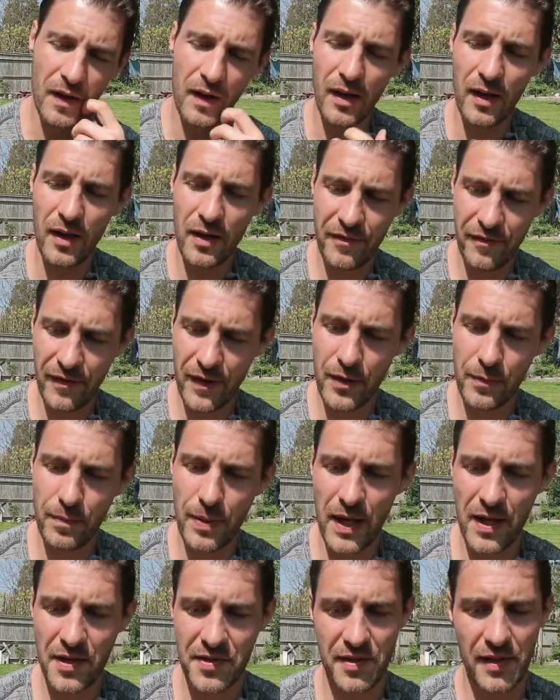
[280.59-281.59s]
I feel
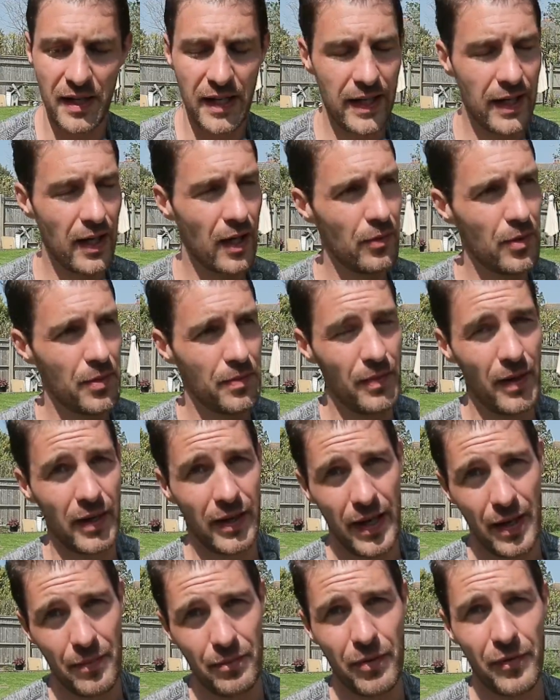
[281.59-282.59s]
personally I would
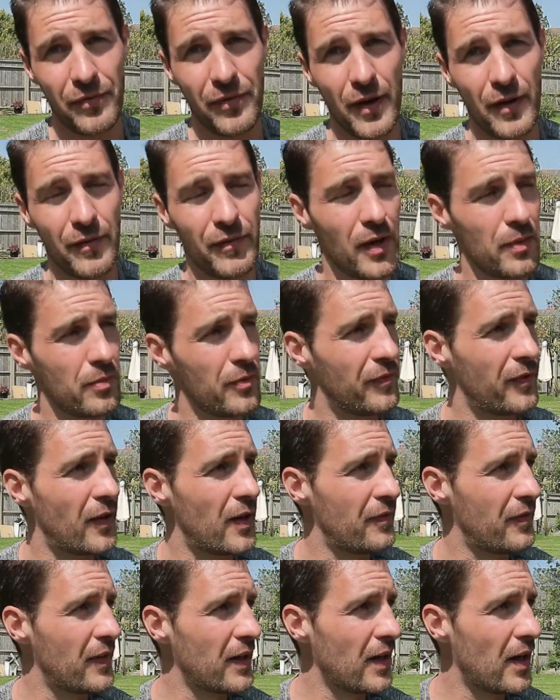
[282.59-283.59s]
again prefer a Vibram
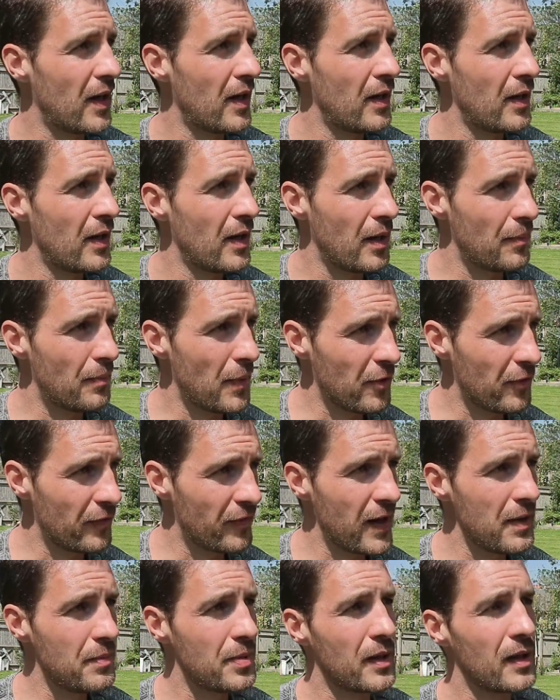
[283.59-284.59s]
Fivefinger, a Merrell
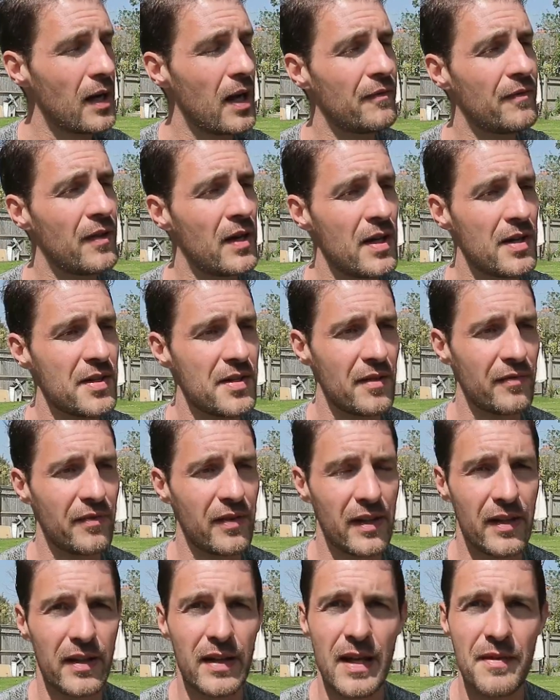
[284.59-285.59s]
Vapor Glove,
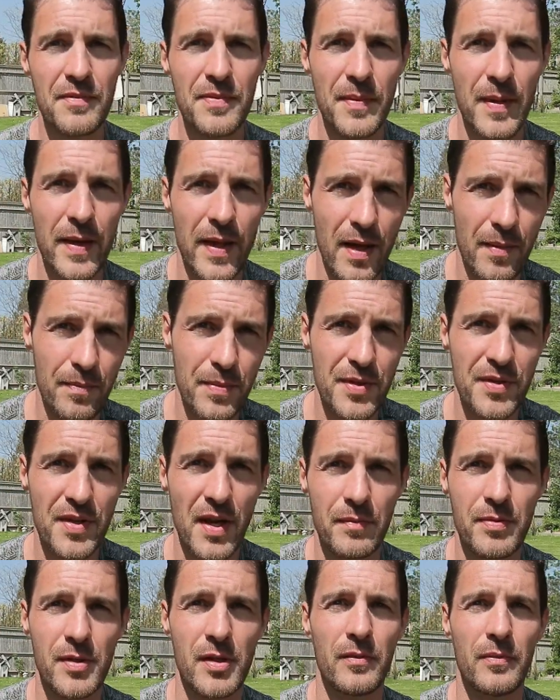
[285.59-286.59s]
something that gives me that
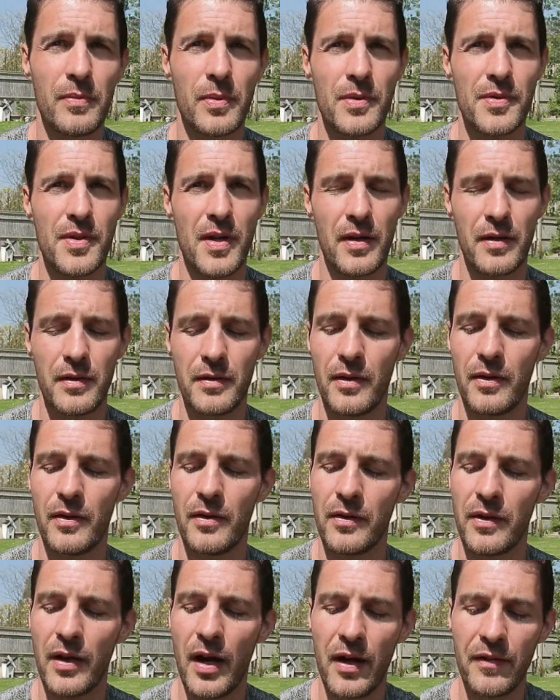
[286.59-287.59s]
perception of what's going
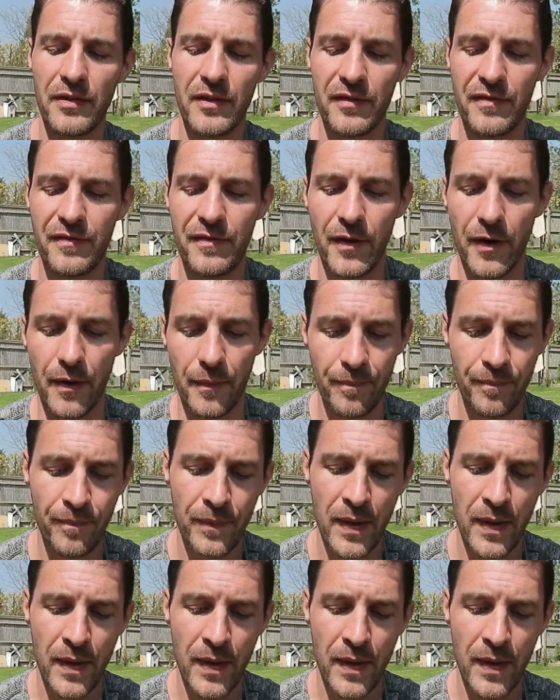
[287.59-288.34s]
on underfoot.